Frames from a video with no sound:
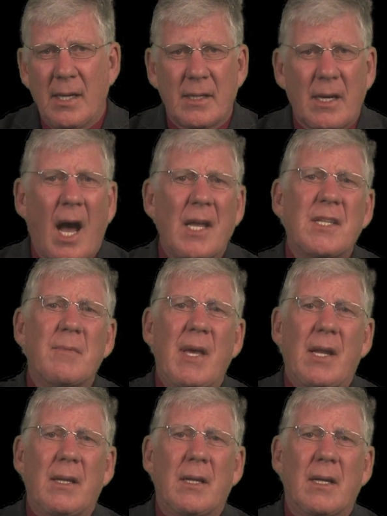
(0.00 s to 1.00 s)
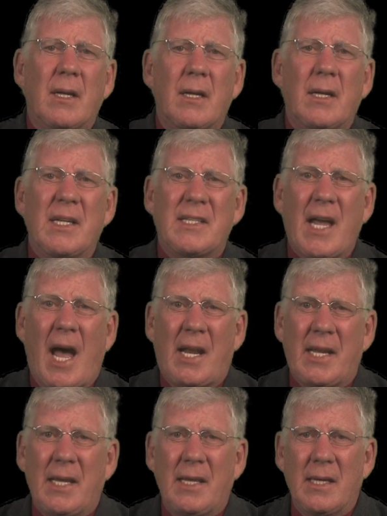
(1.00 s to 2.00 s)
Qasim
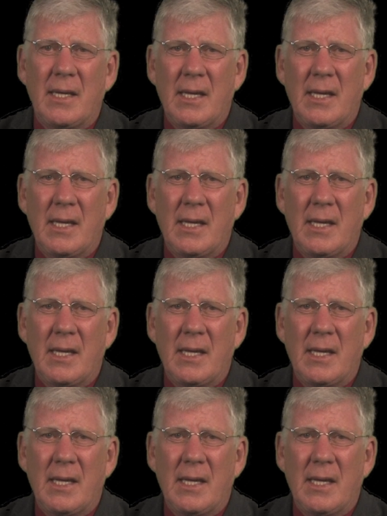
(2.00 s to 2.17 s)
El-Ghazali,